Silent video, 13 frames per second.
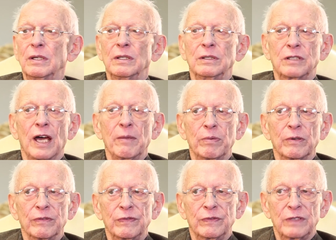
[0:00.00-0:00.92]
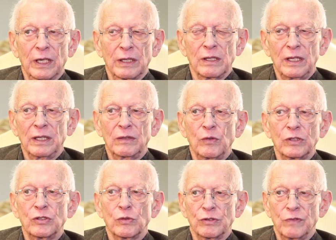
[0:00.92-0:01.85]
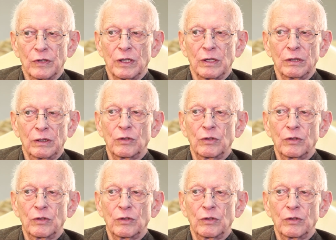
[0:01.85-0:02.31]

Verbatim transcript: type of technique, which was very